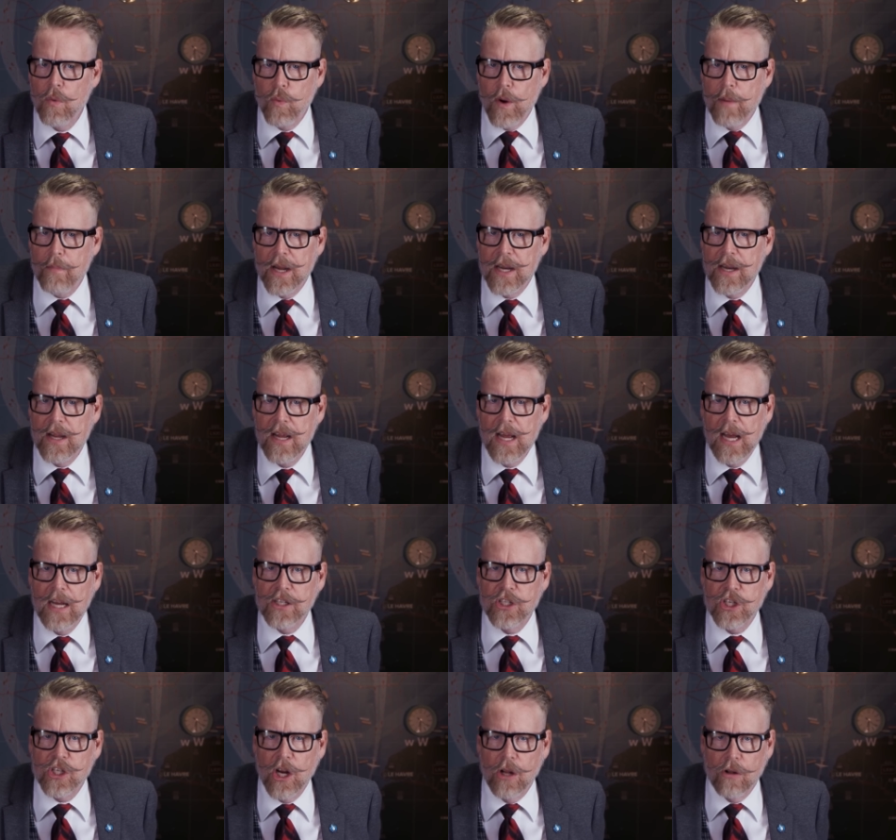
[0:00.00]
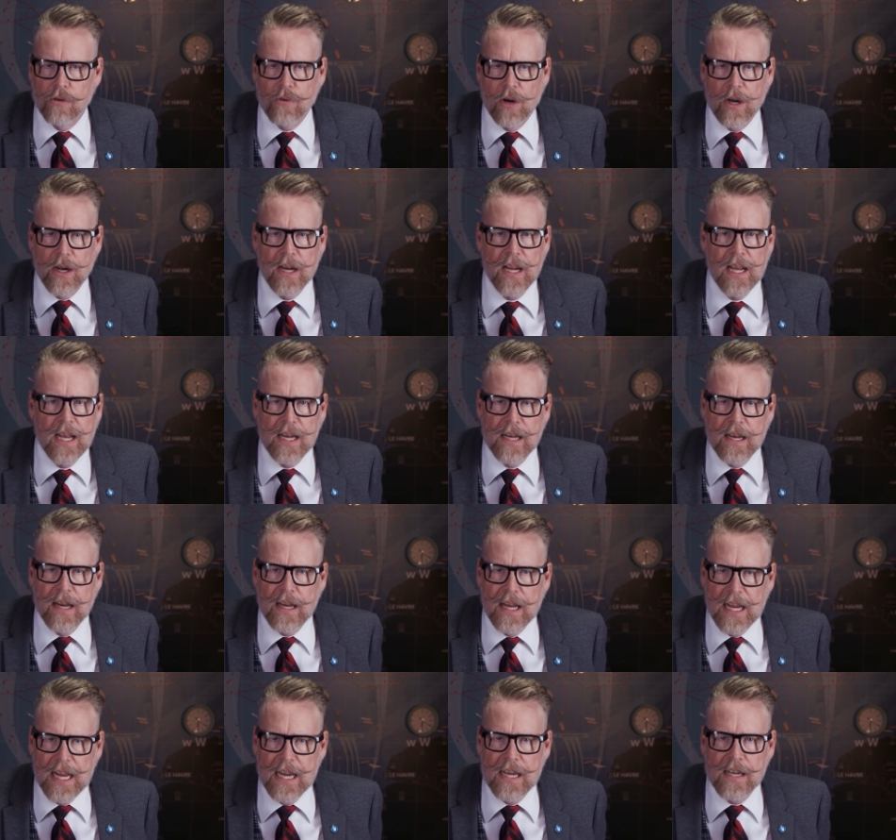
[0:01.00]
women, and children in
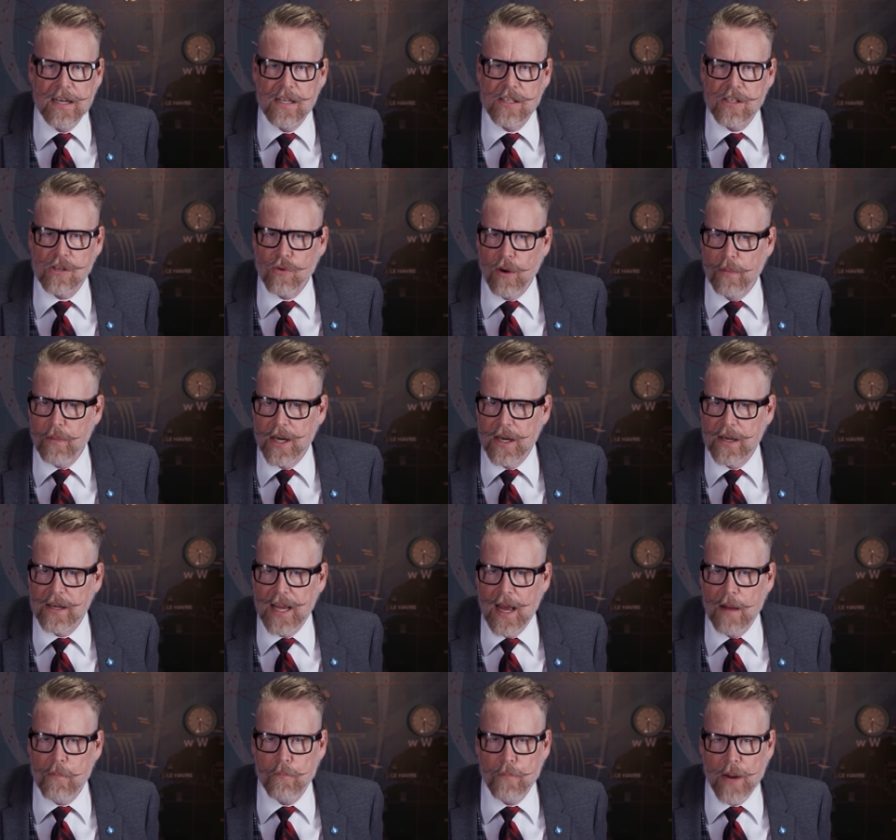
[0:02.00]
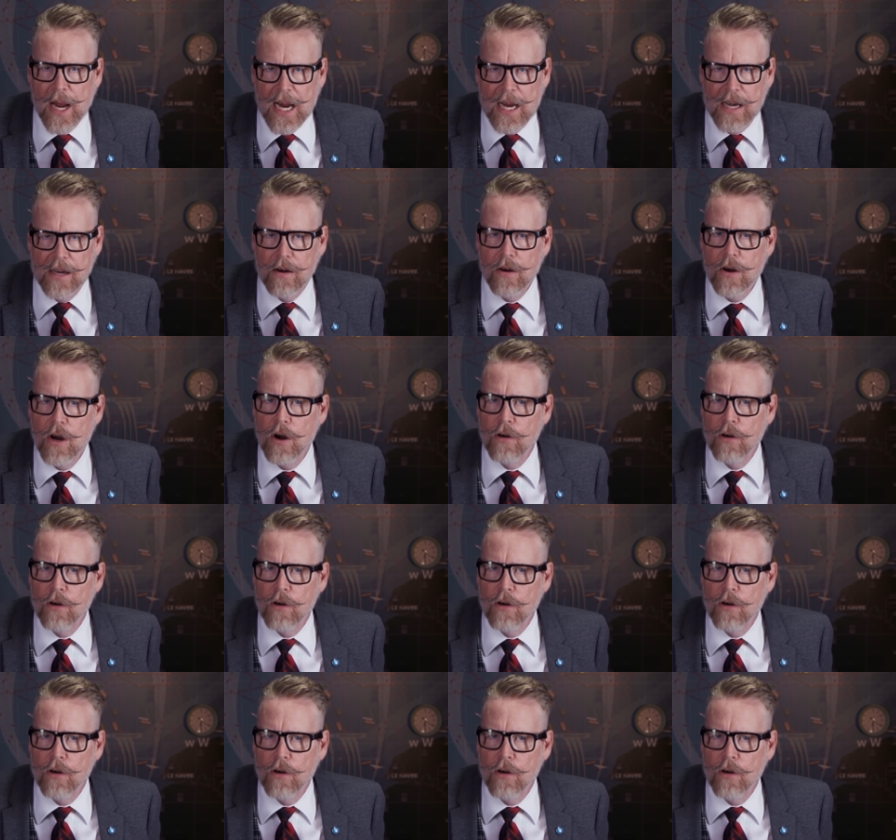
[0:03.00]
an indiscriminate campaign